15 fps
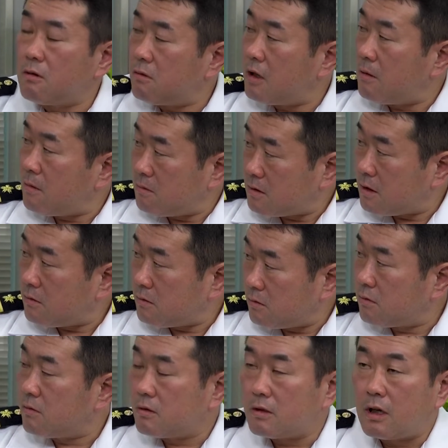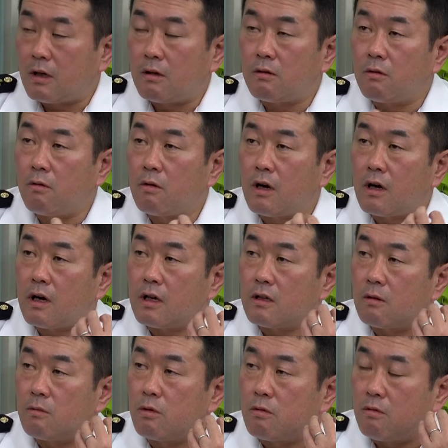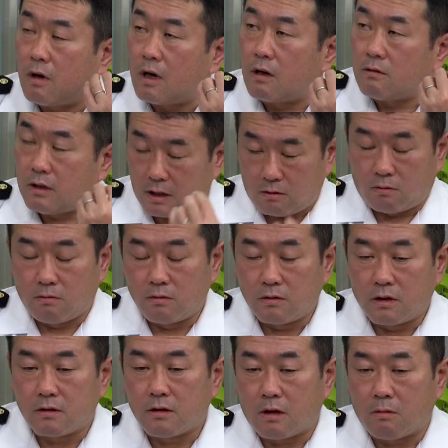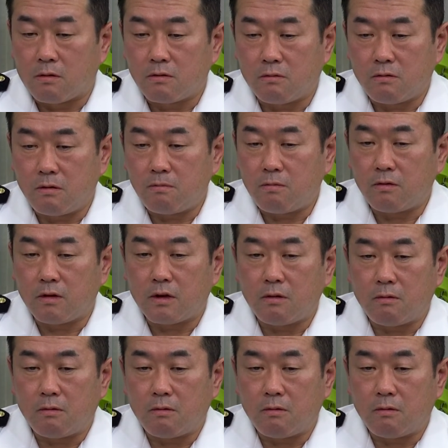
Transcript: And another point, in case of China, I understand what you said, Mr.